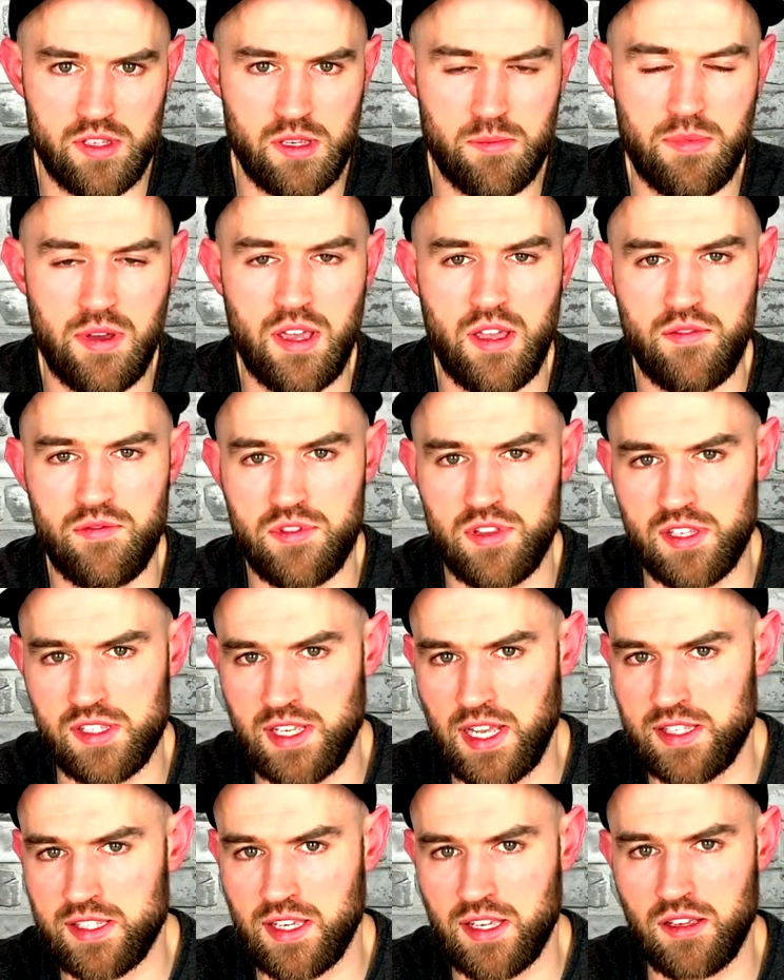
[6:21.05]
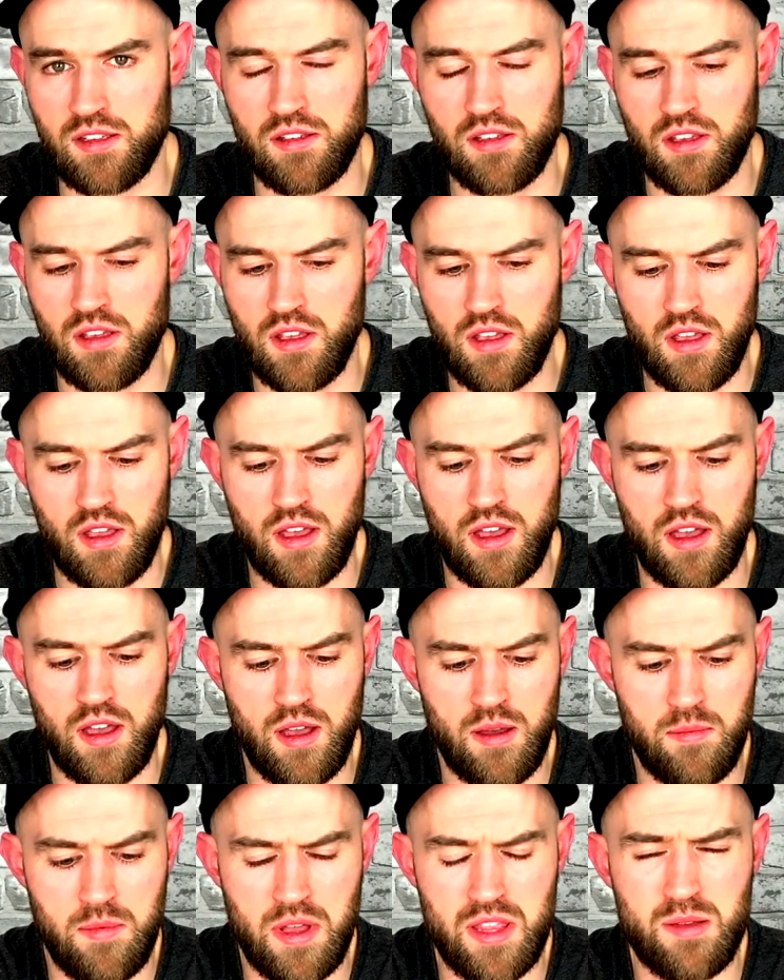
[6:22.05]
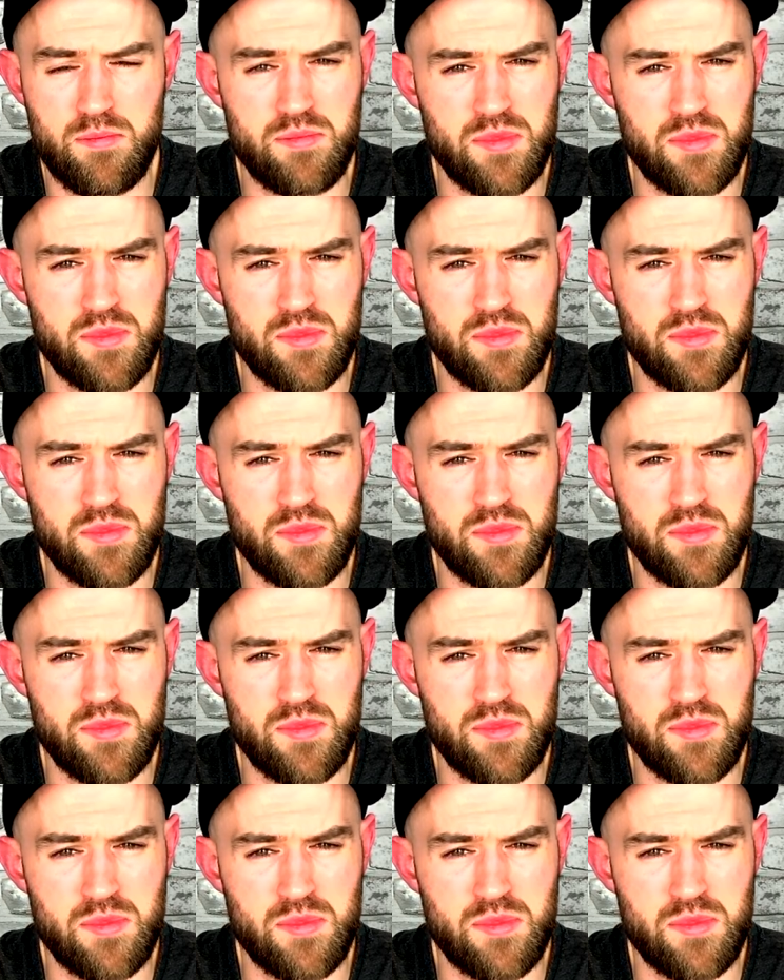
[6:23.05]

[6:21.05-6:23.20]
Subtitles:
You're paying for the setting, and